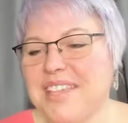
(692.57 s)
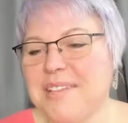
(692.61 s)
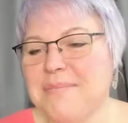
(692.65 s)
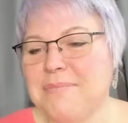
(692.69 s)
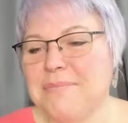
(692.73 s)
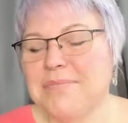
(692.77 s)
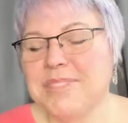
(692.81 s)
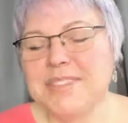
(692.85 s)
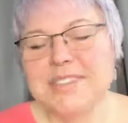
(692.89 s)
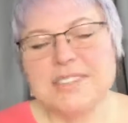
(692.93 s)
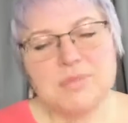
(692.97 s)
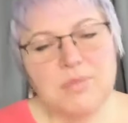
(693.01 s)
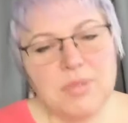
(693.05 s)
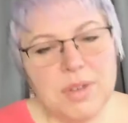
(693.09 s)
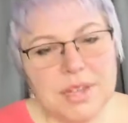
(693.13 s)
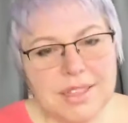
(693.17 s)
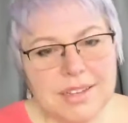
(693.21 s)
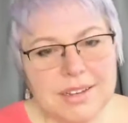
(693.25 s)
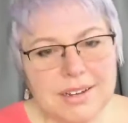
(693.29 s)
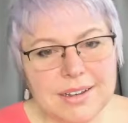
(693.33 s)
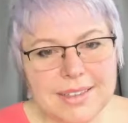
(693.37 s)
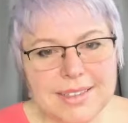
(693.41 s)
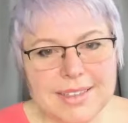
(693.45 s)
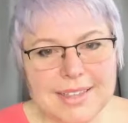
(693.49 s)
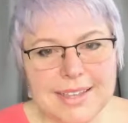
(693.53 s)
this one
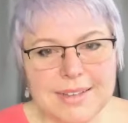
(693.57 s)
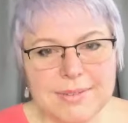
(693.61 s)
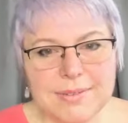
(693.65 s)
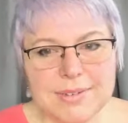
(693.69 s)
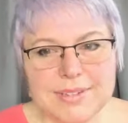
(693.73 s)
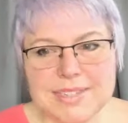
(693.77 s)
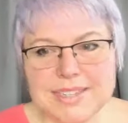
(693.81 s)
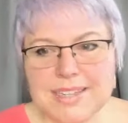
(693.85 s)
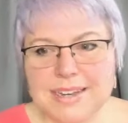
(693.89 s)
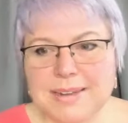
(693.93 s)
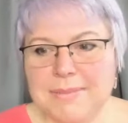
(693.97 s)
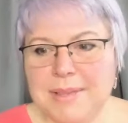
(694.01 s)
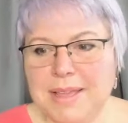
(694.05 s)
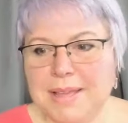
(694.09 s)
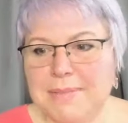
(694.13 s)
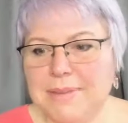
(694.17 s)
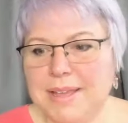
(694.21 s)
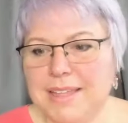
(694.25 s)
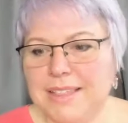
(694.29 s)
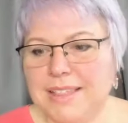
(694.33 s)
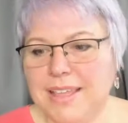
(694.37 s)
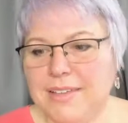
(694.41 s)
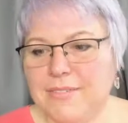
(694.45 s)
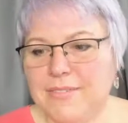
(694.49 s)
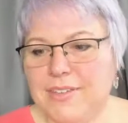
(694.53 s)
little thing was going to make
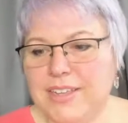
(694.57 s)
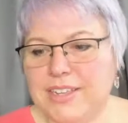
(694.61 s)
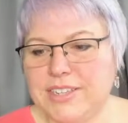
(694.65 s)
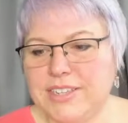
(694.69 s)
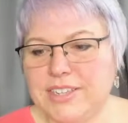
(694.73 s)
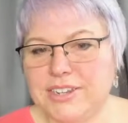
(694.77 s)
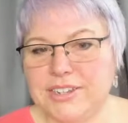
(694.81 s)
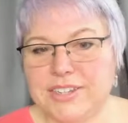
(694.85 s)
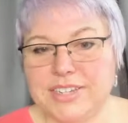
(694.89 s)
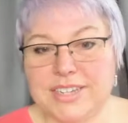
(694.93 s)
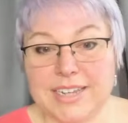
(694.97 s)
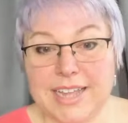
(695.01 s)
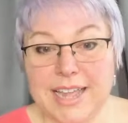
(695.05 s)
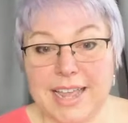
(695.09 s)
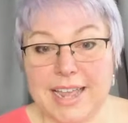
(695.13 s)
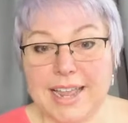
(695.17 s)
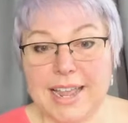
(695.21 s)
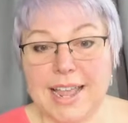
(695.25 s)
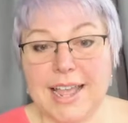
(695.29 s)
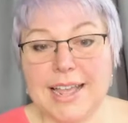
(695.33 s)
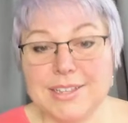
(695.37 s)
my life easier today,